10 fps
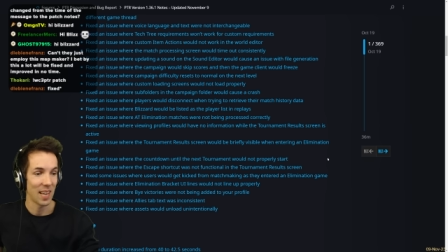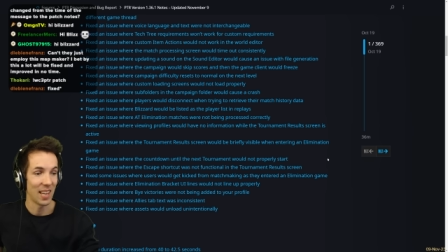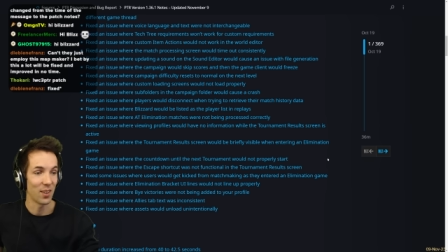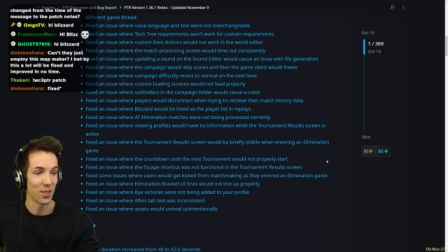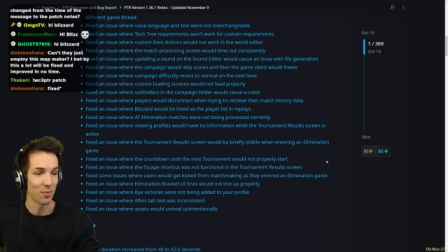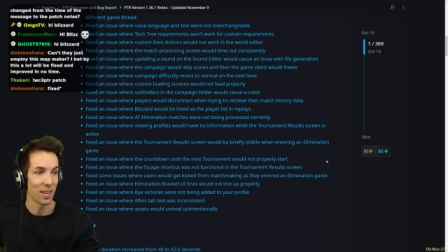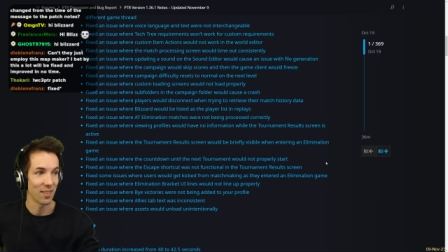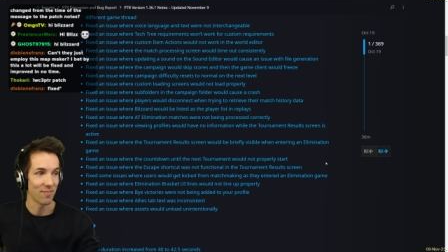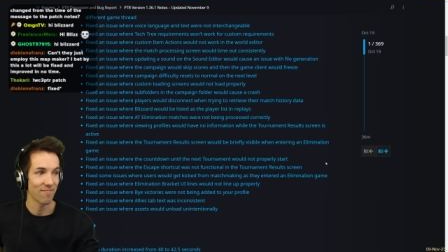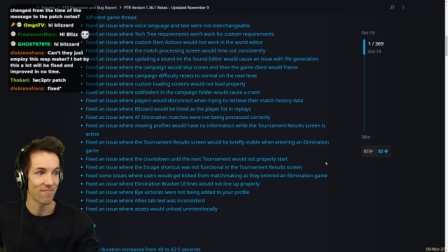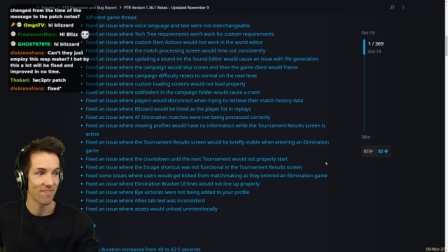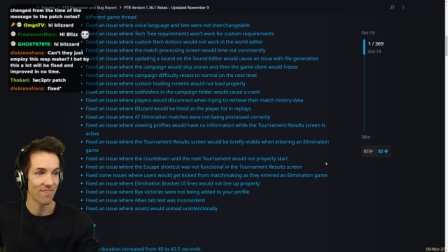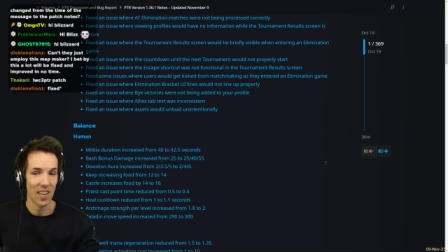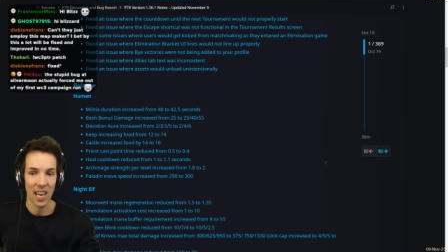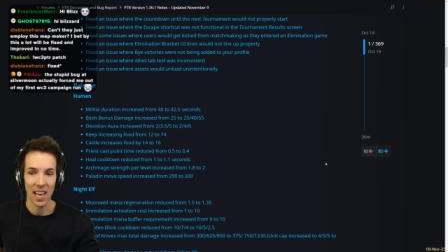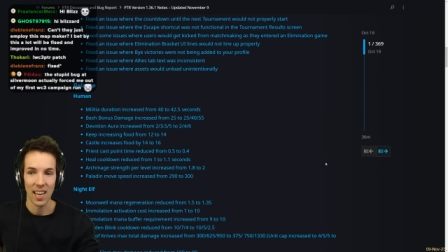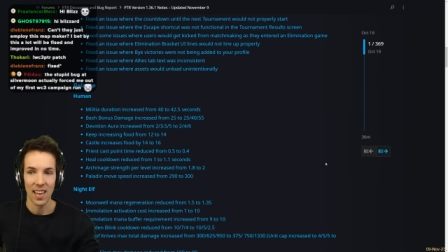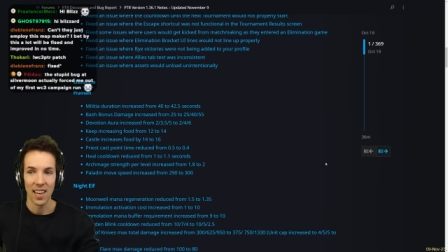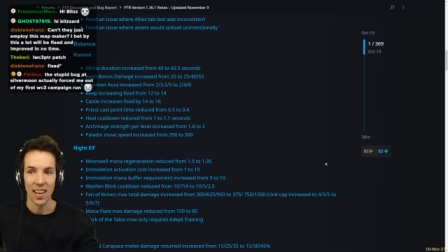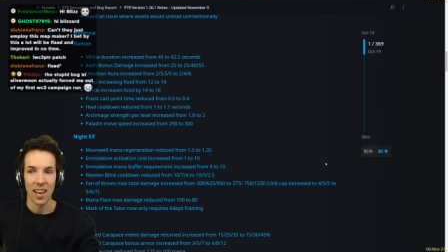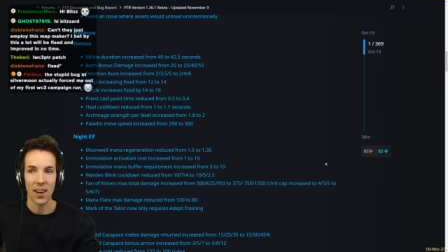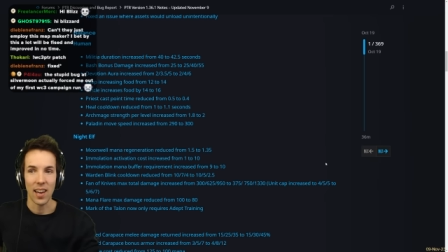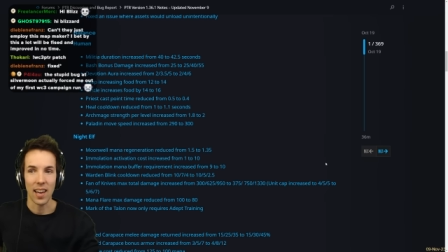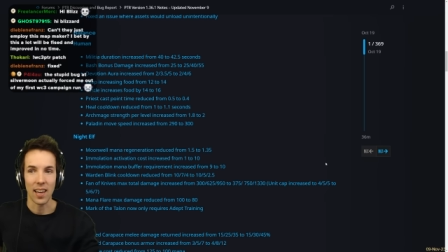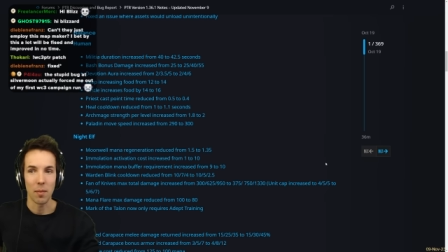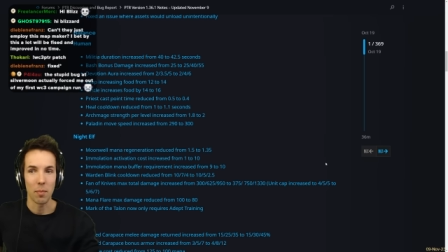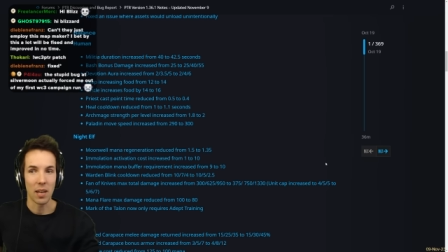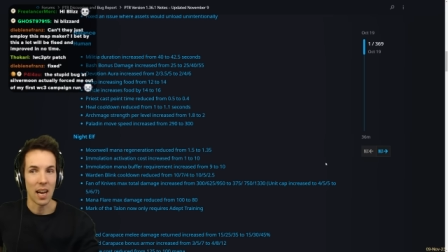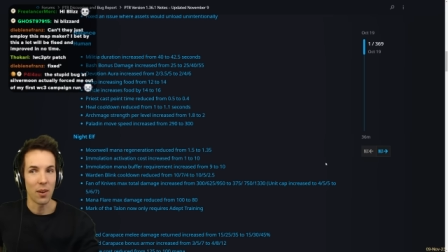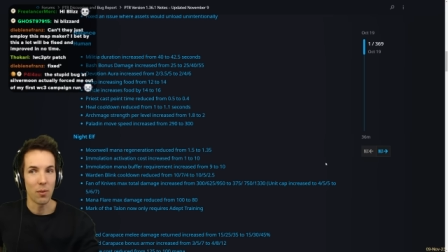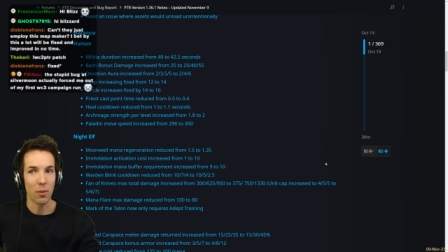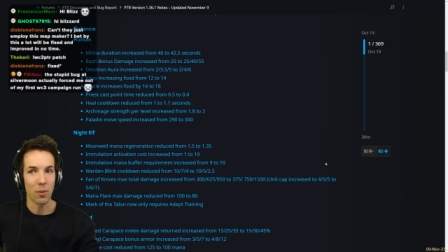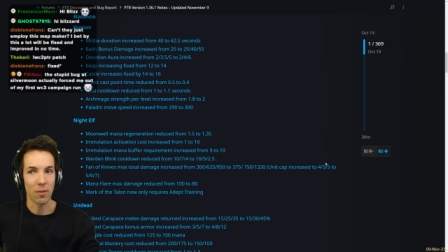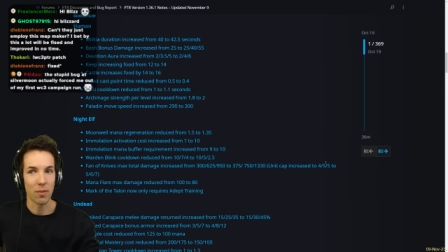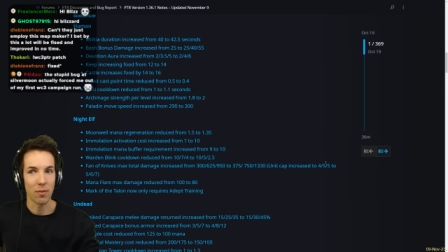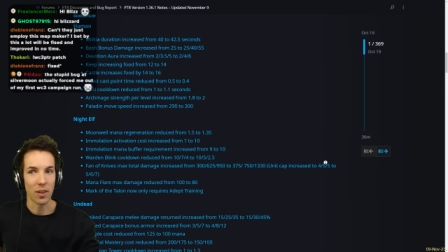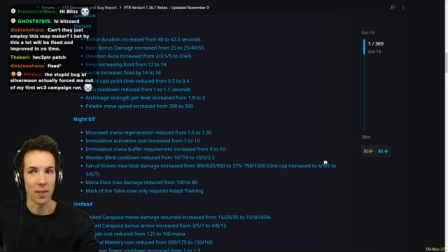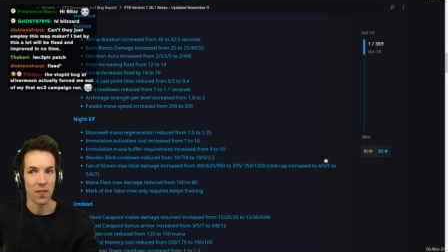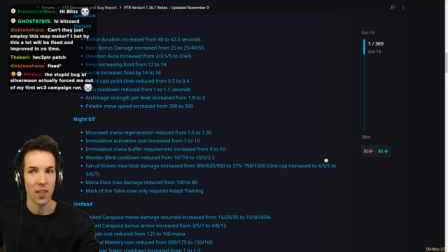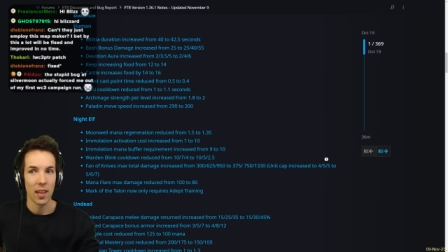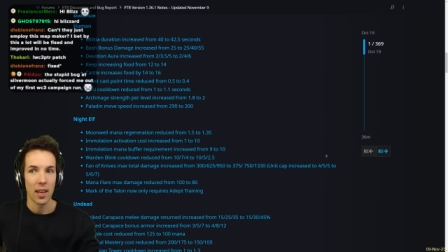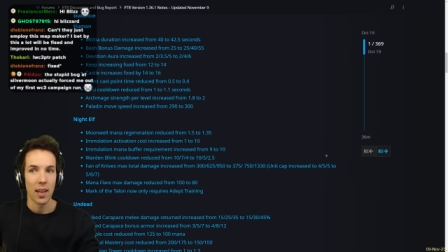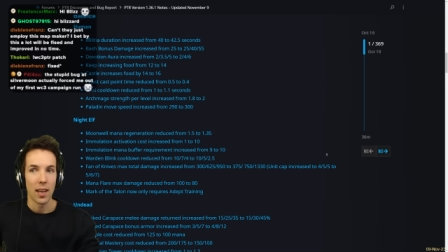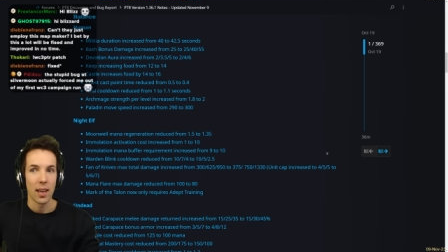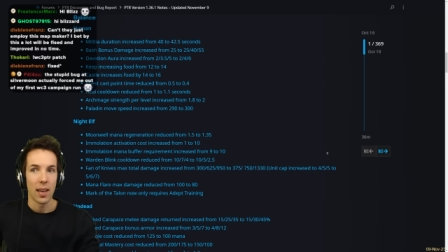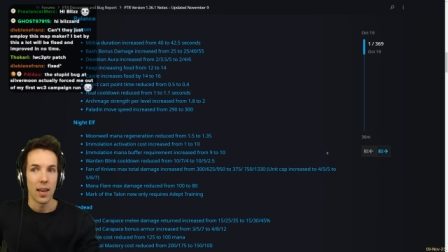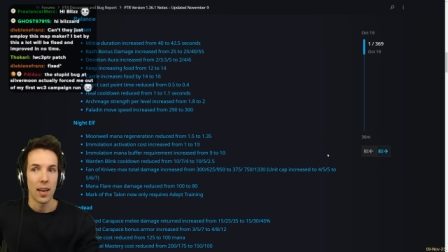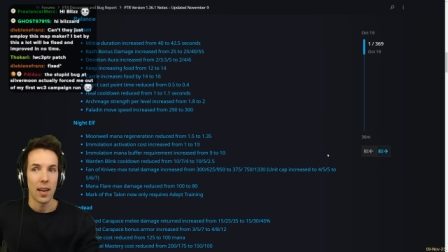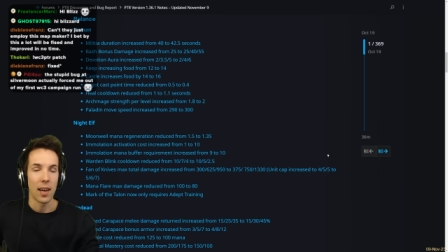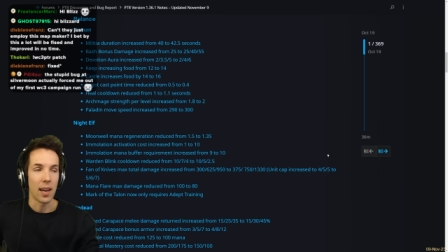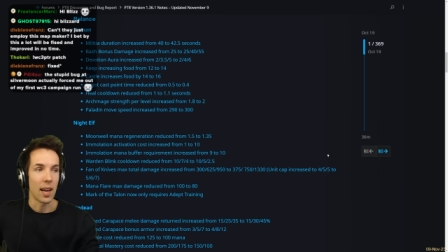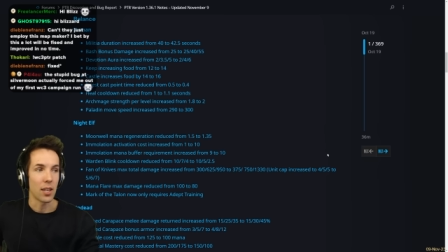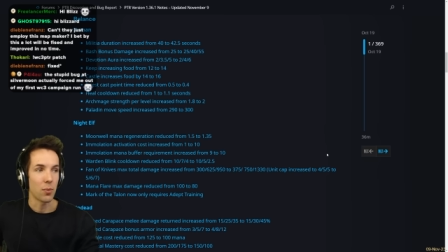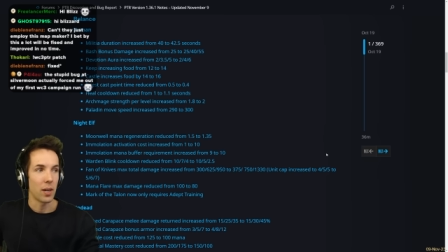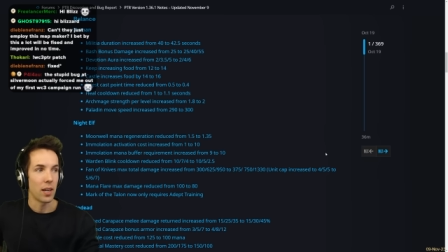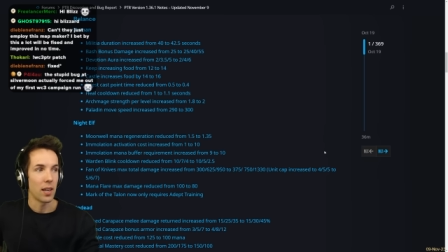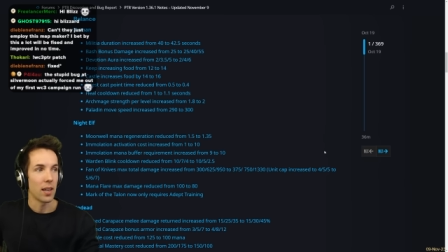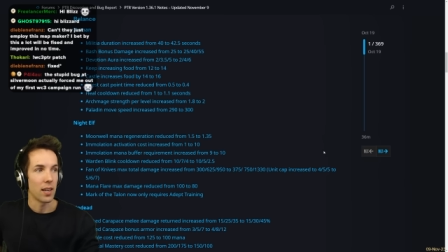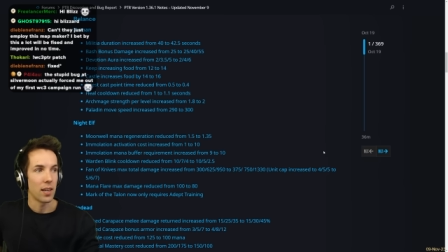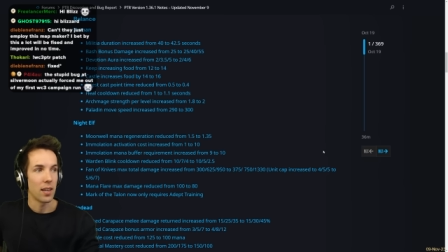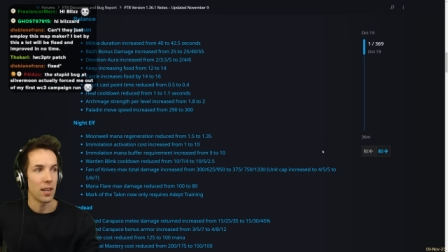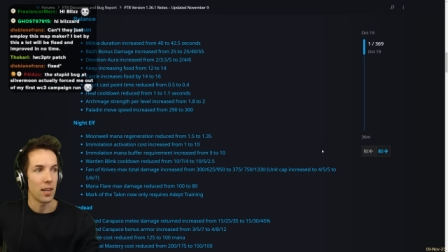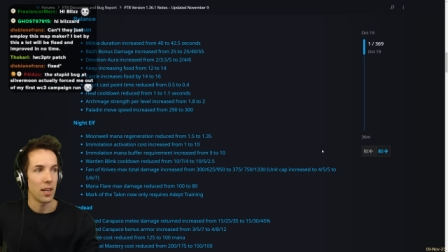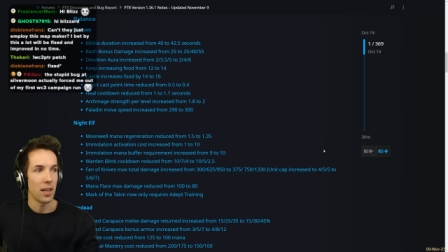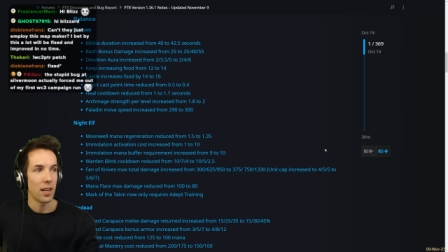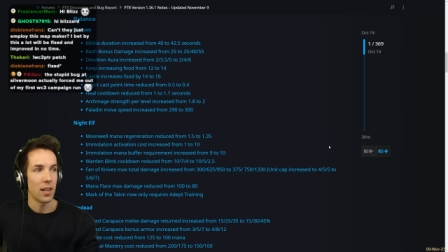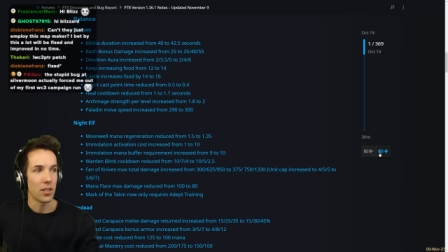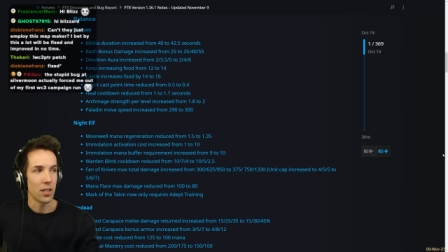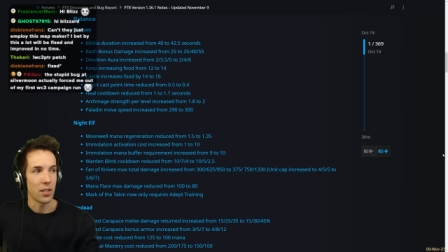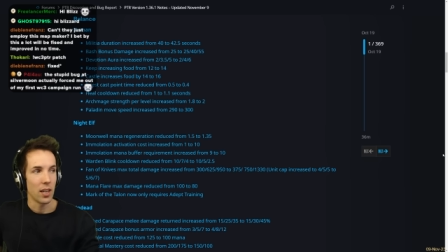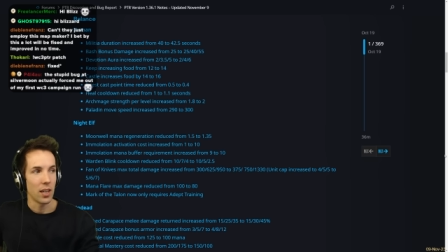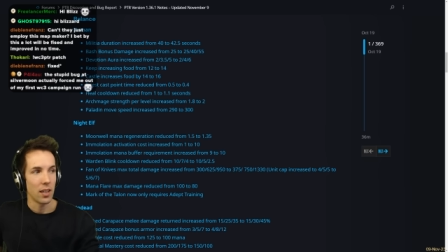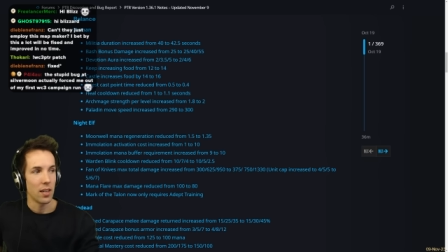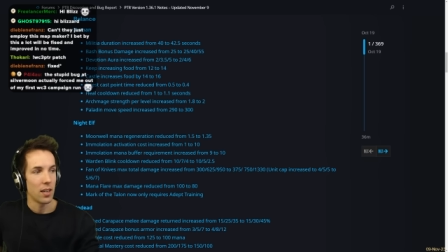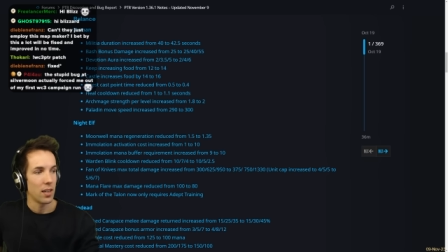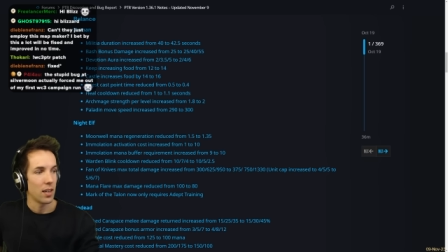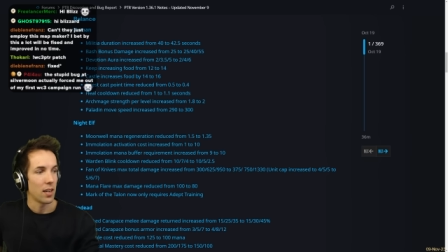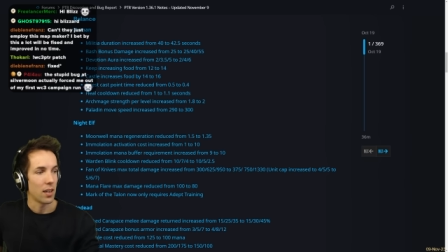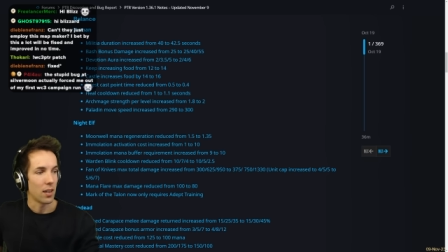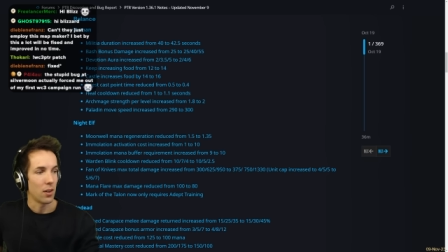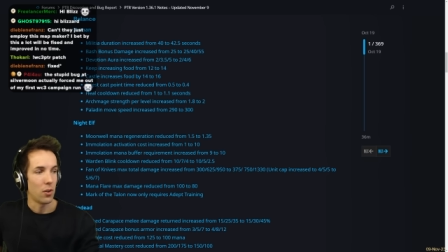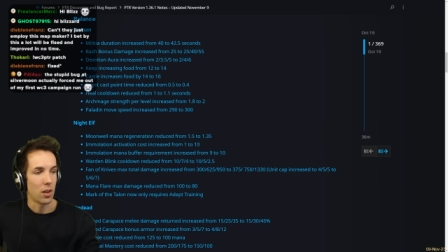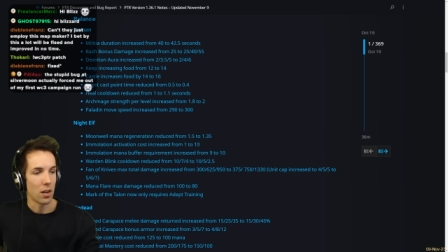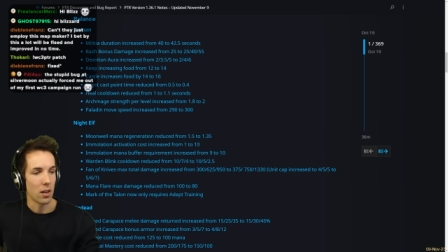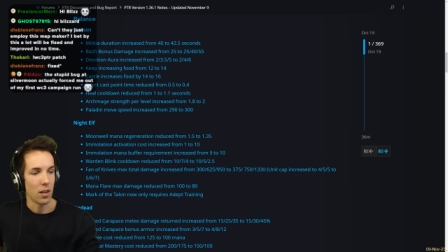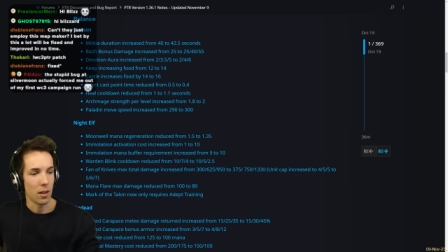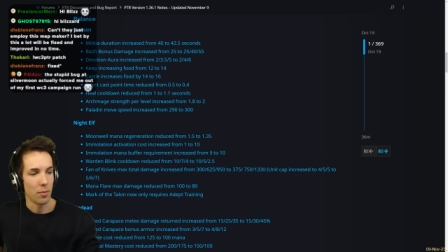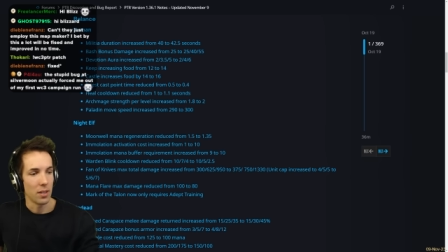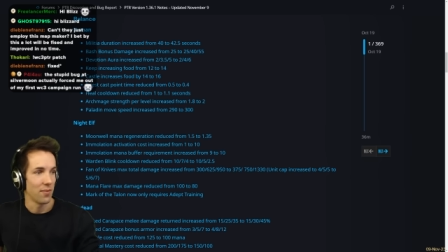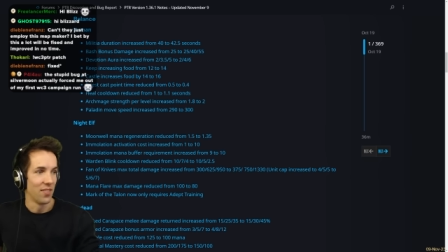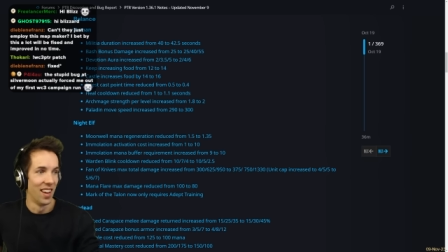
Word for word: He used to be. Okay, but now he will work for free. Uh, as we essentially uh, all are a little bit.